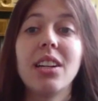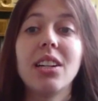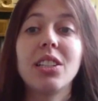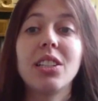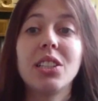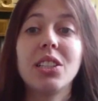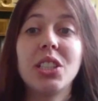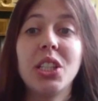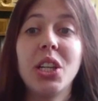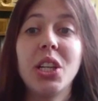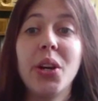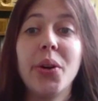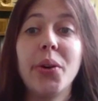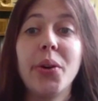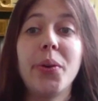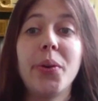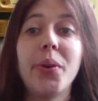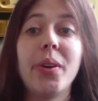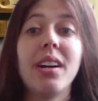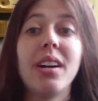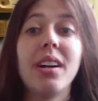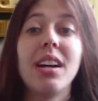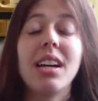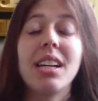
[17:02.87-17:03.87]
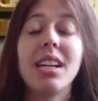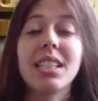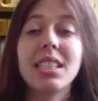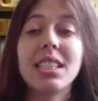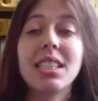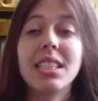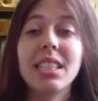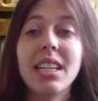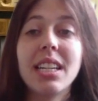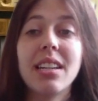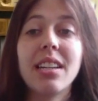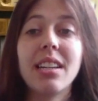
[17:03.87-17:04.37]
So,
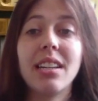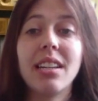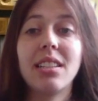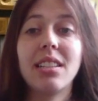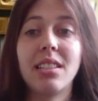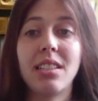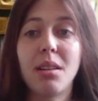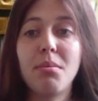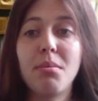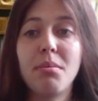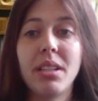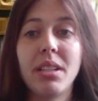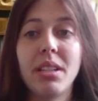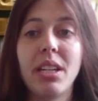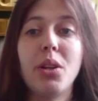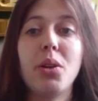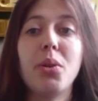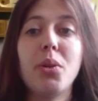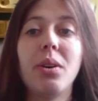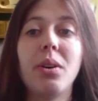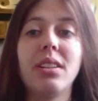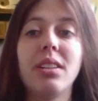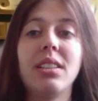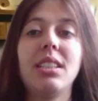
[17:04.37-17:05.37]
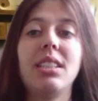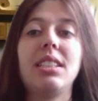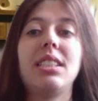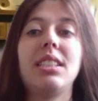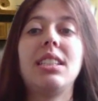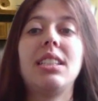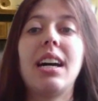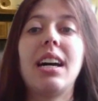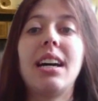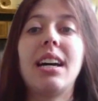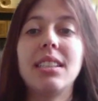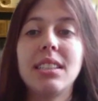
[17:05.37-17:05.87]
seeking somebody who
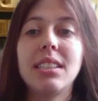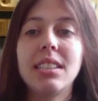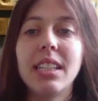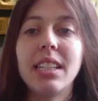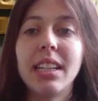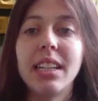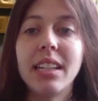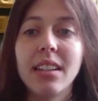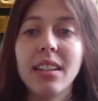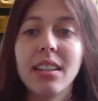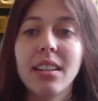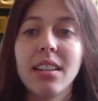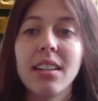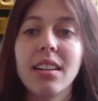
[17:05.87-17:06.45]
understands it,